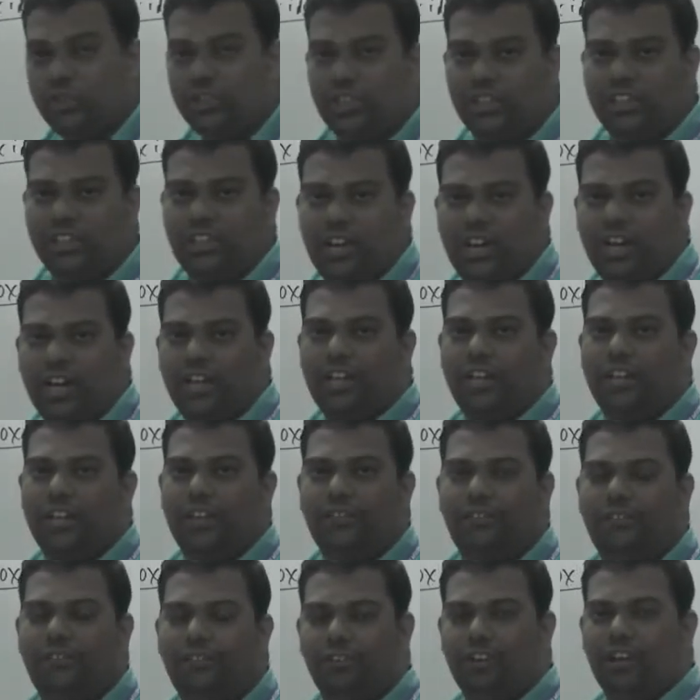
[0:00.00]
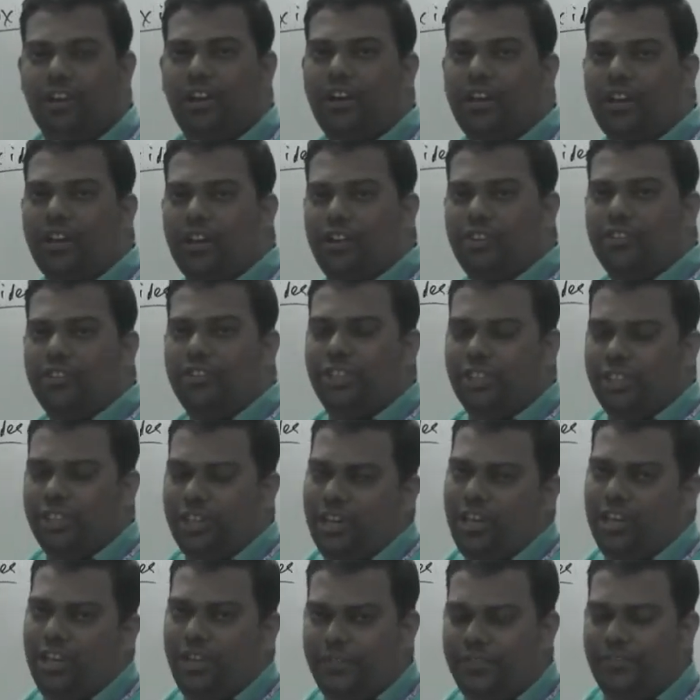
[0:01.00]
generally if you
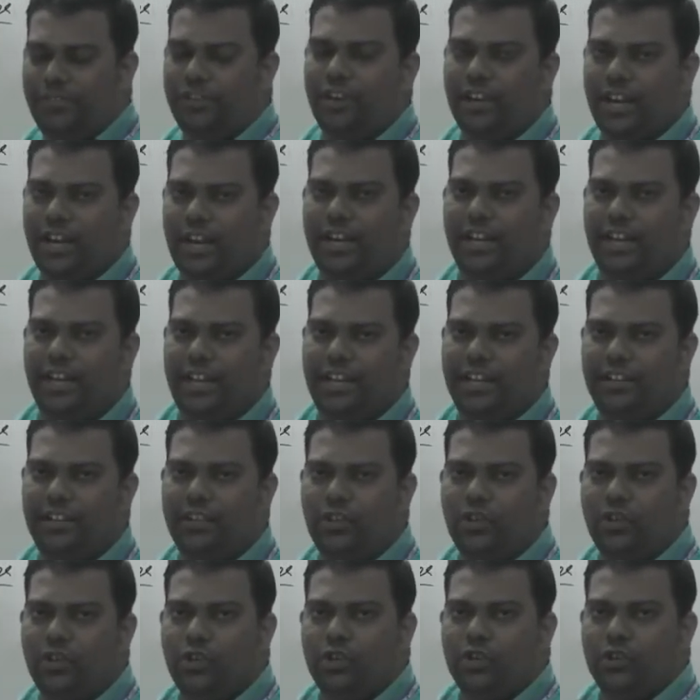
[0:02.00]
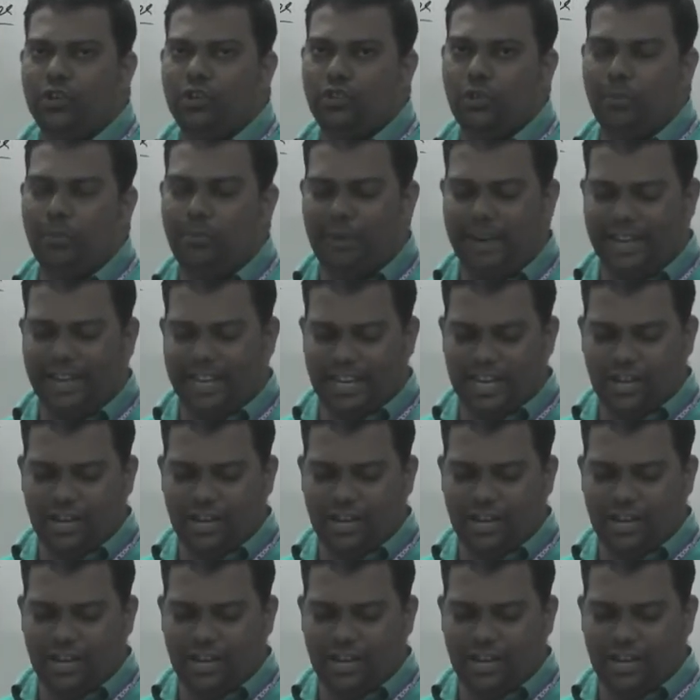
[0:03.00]
are writing, so metal